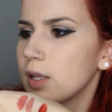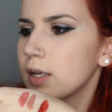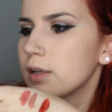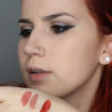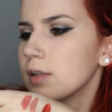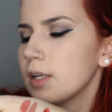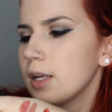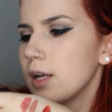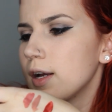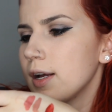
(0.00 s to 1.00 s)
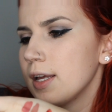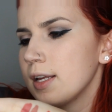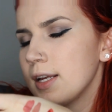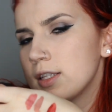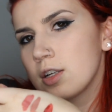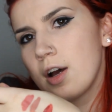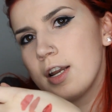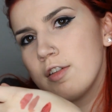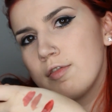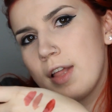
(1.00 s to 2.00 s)
Like, it's
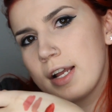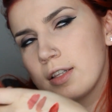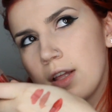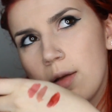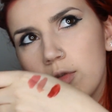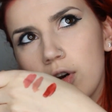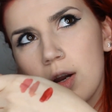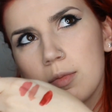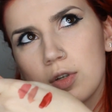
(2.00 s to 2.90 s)
kind of like Lime Crime